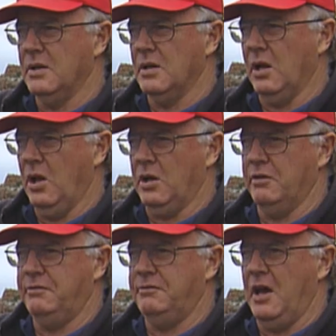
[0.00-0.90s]
A lot
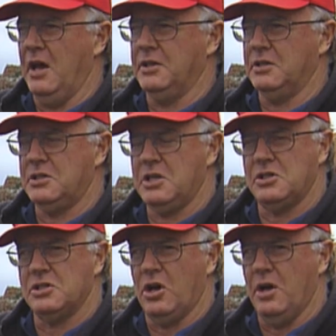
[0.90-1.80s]
of the
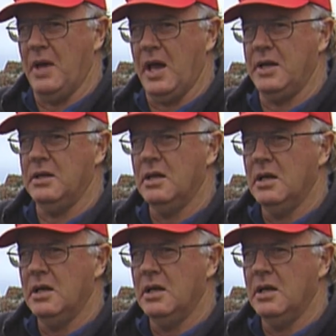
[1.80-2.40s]
decisions I made